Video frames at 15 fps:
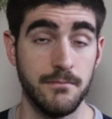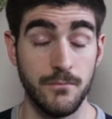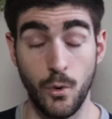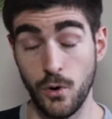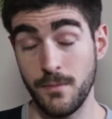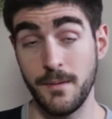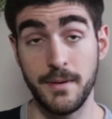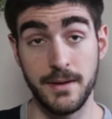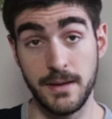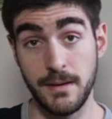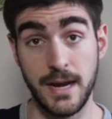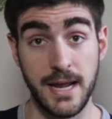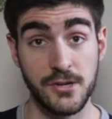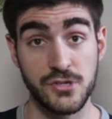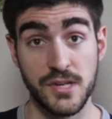or maybe
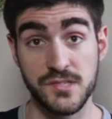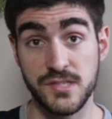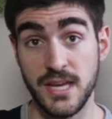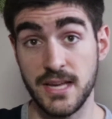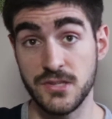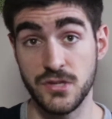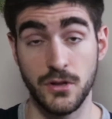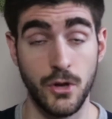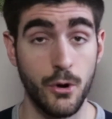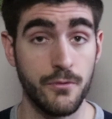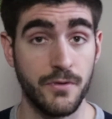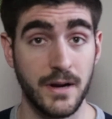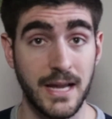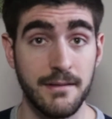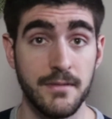NHSC to loan
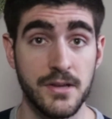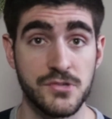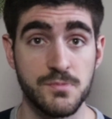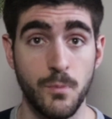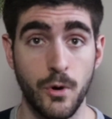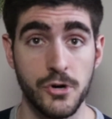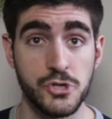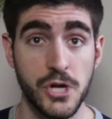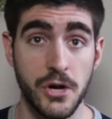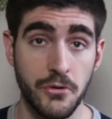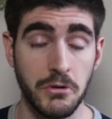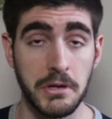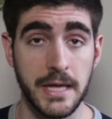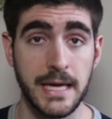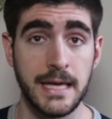forgiveness more
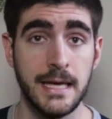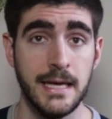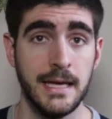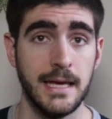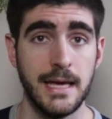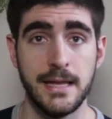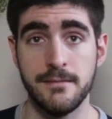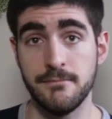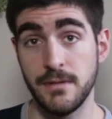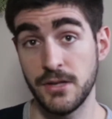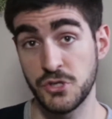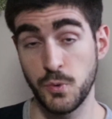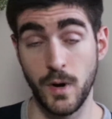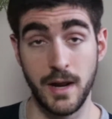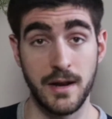generally in a
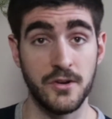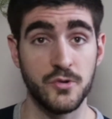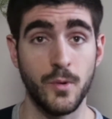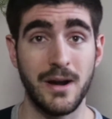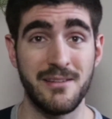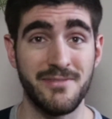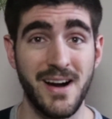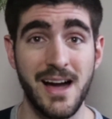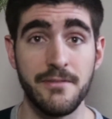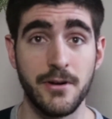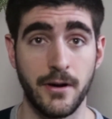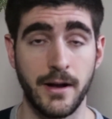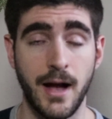20 to 25 year